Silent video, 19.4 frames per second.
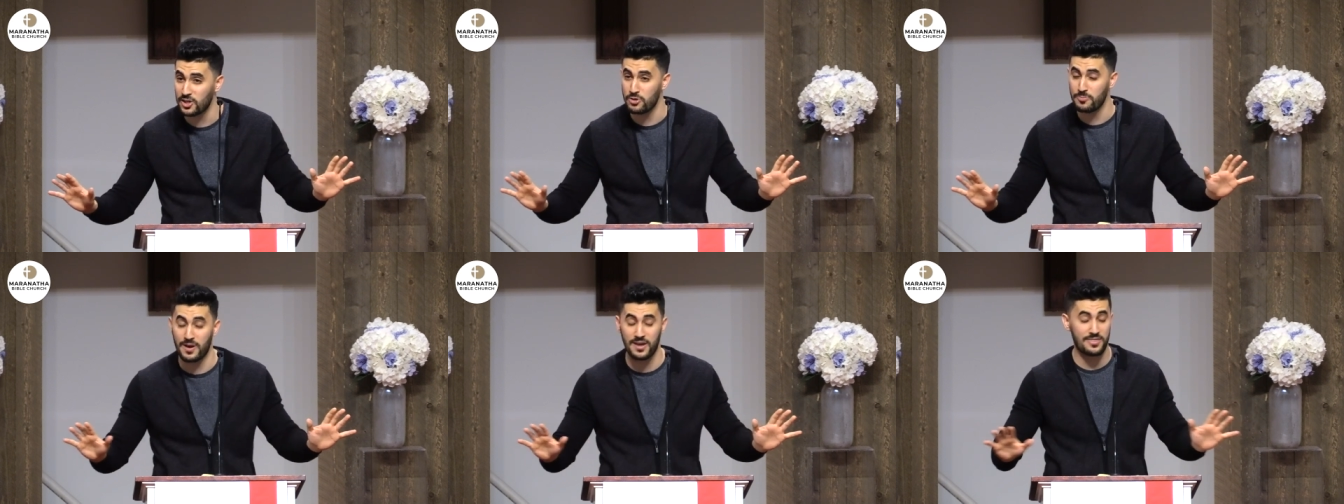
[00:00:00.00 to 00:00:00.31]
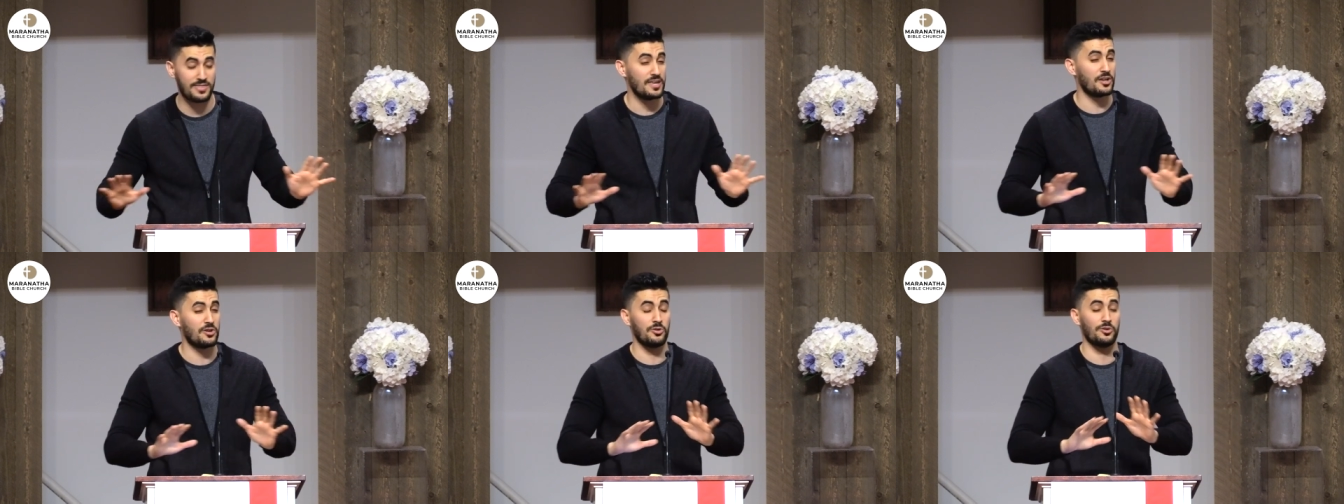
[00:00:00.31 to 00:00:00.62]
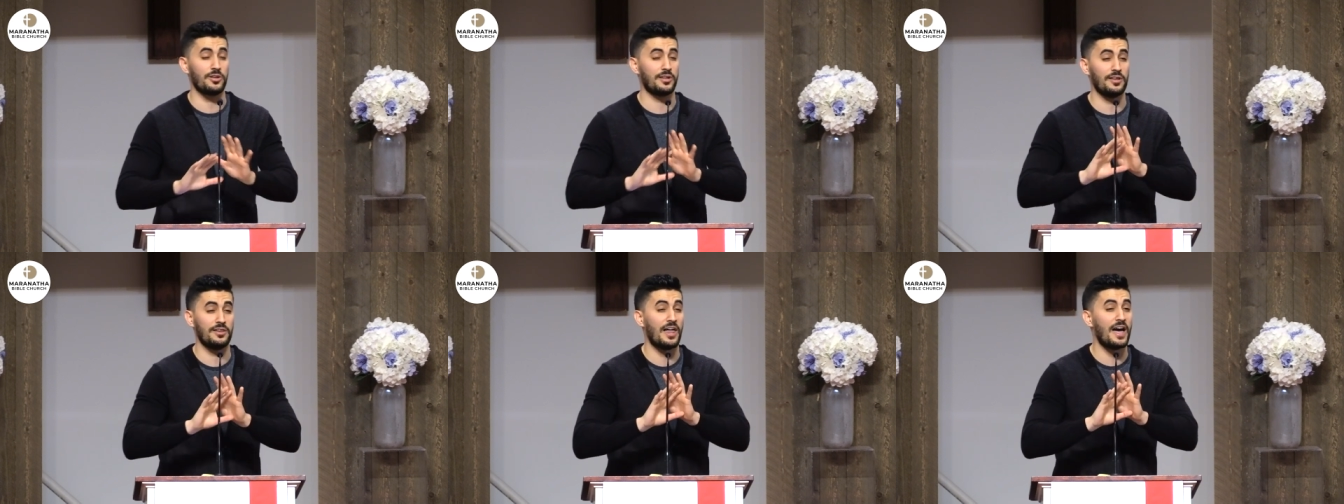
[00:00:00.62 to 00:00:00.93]
You might think
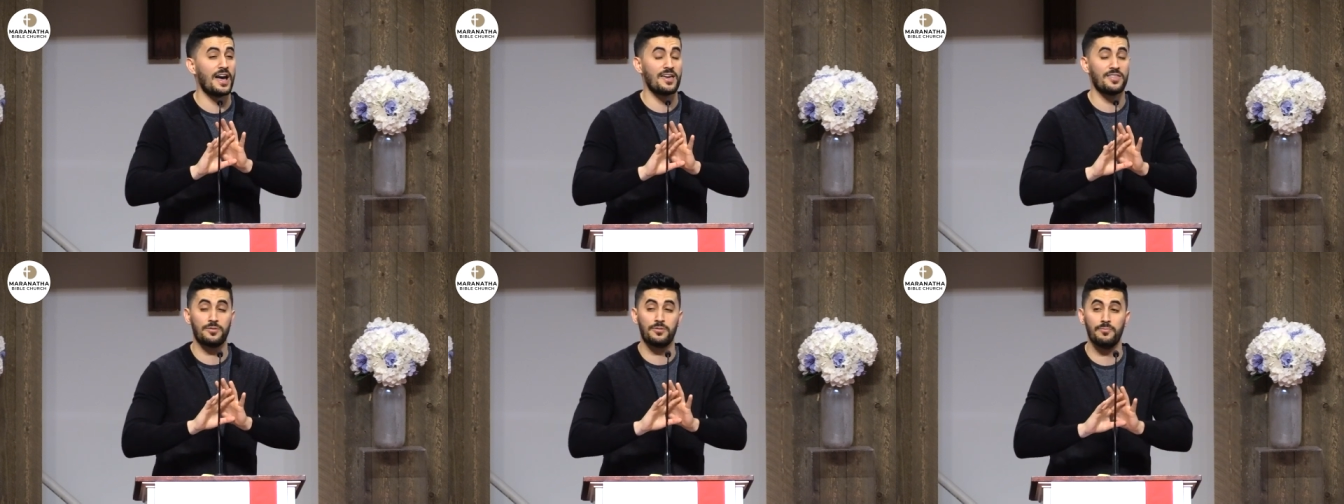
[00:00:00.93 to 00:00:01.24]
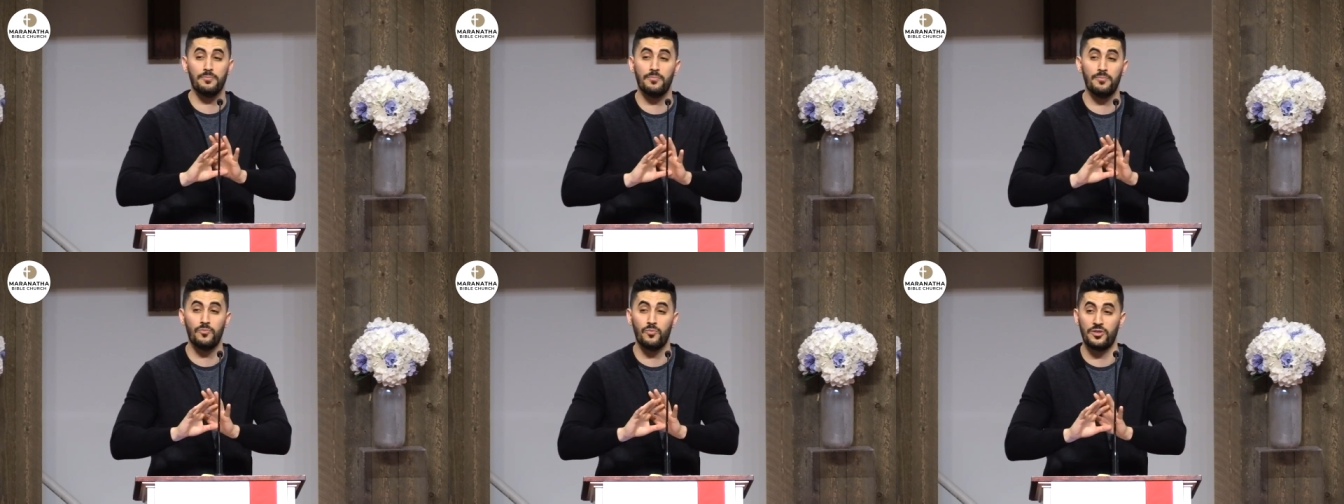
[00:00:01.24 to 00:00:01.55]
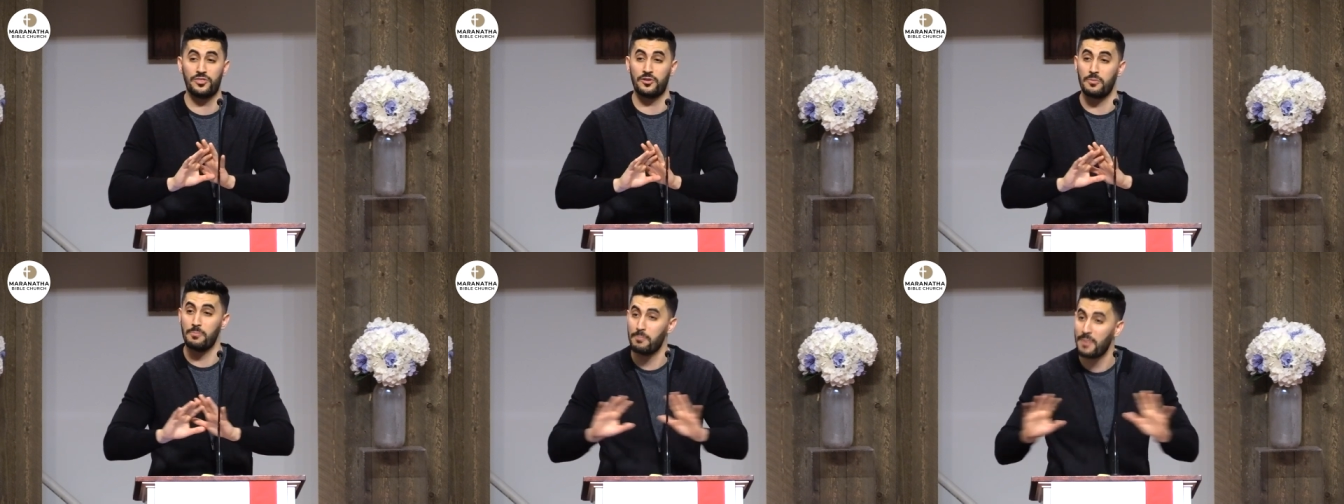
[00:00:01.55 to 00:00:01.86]
you're Goliath
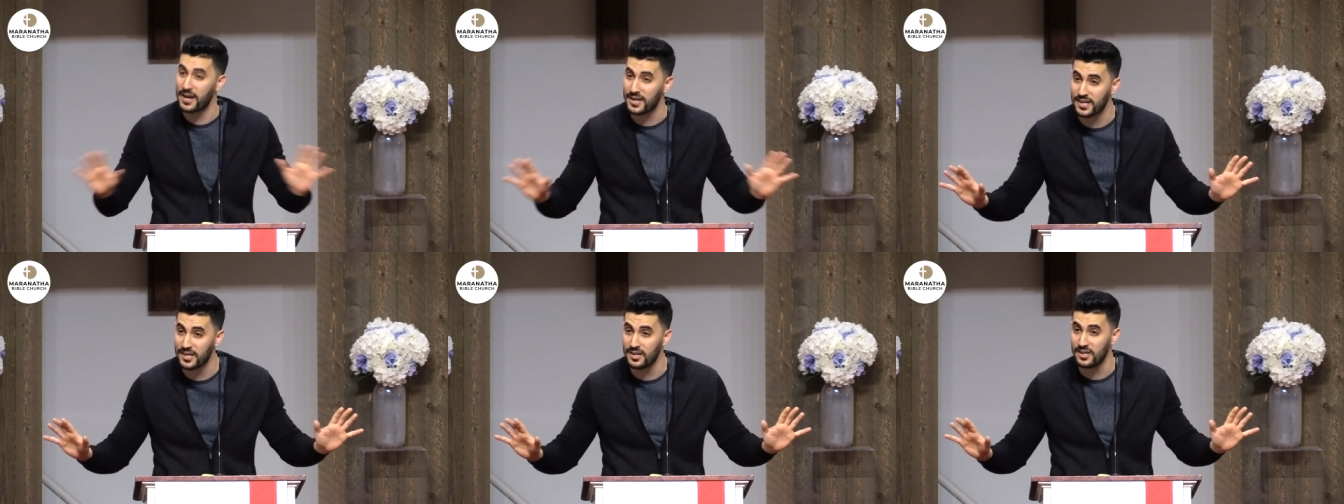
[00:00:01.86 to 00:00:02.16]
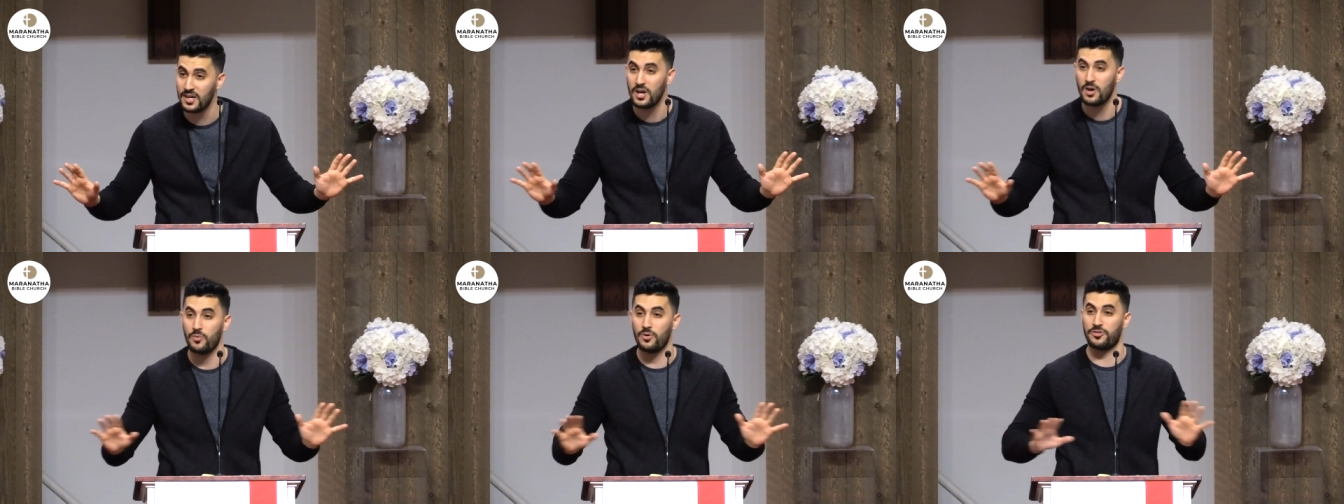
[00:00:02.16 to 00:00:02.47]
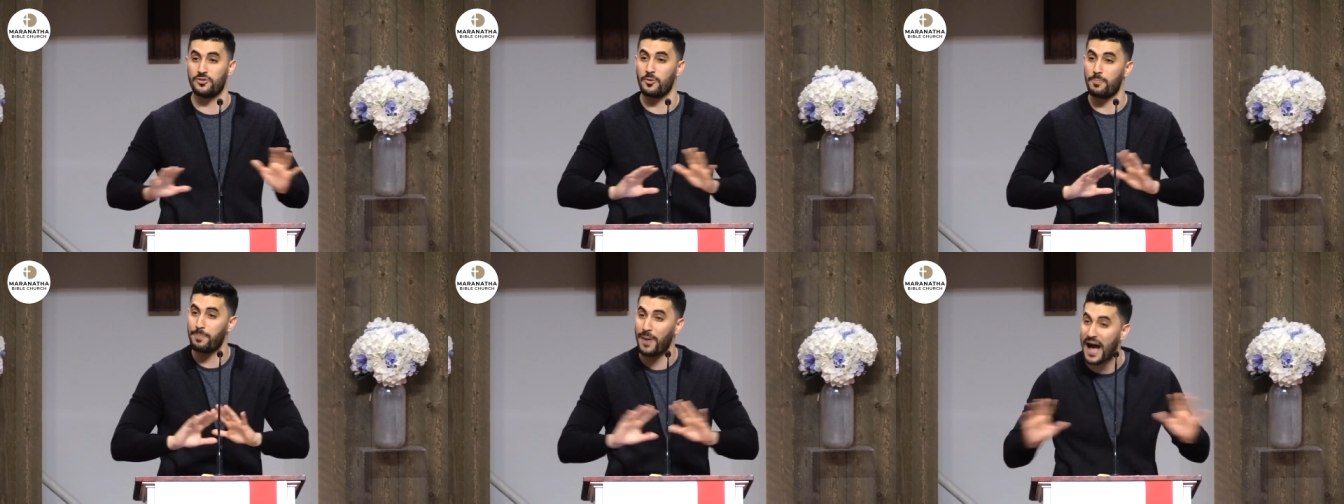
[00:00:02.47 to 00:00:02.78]
with your money,
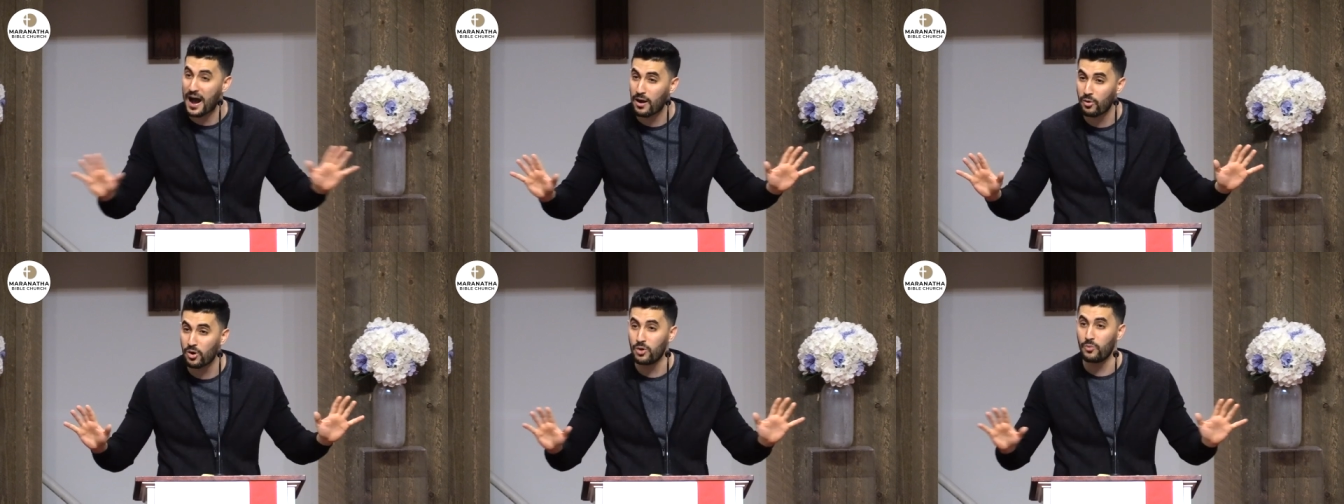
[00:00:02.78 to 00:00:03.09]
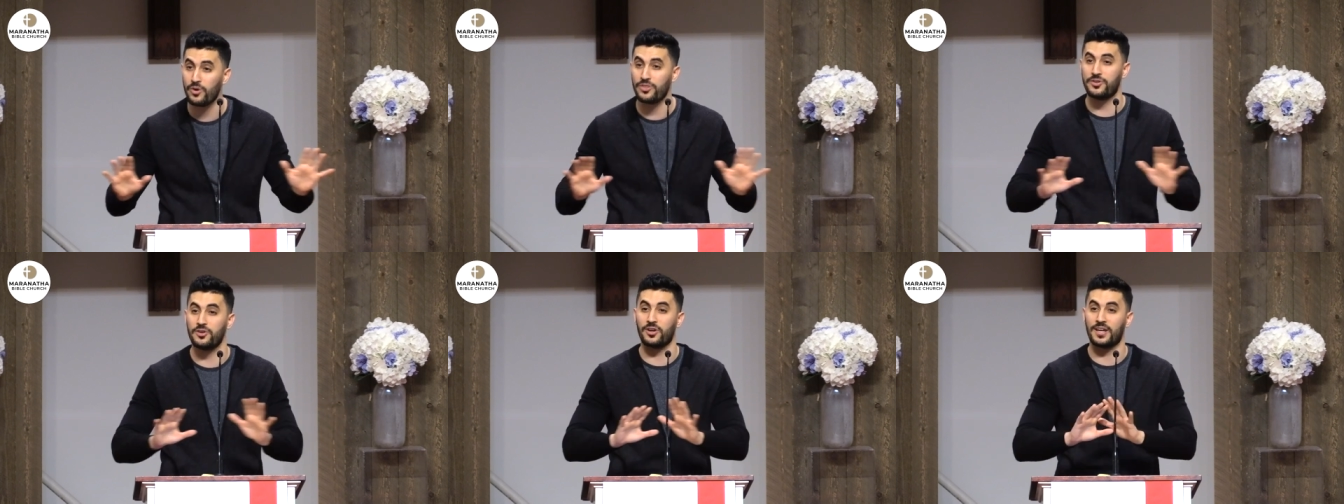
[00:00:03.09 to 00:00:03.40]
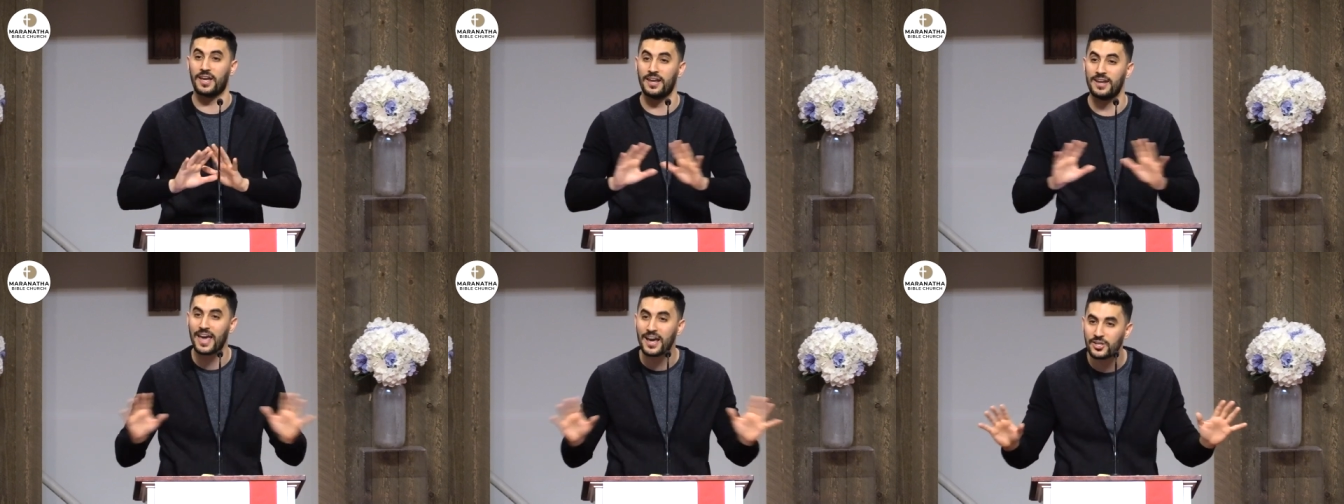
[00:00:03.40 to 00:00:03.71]
with your power, with your
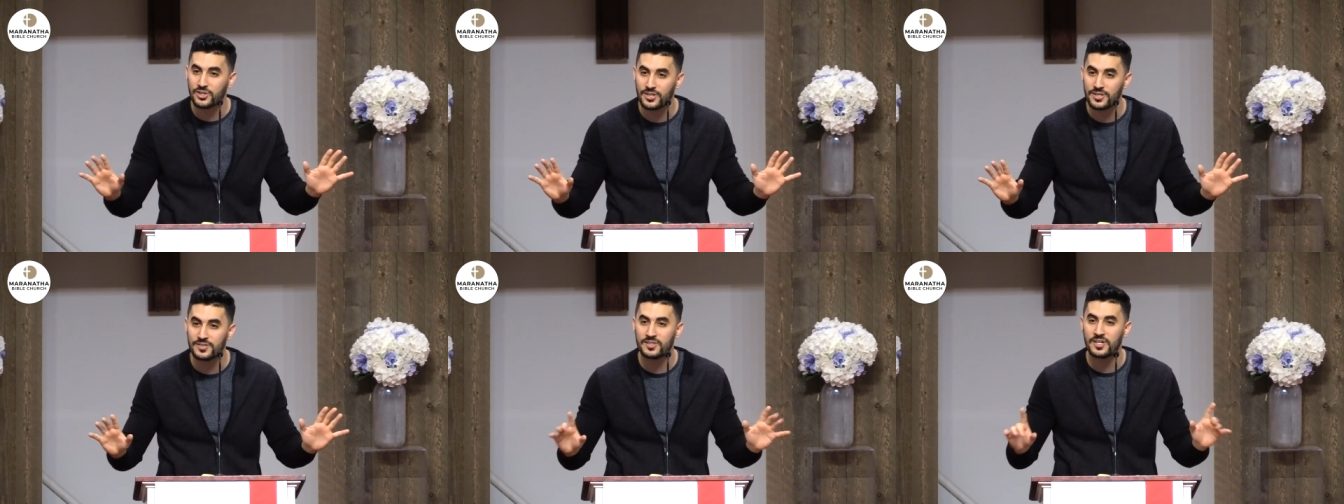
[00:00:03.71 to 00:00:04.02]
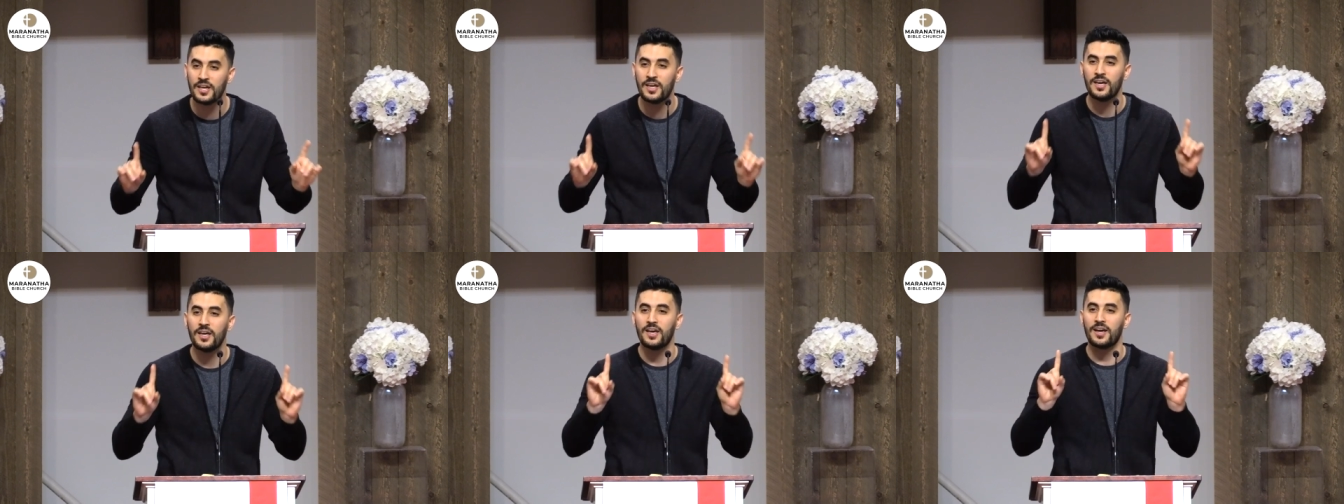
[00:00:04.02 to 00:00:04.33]
connections.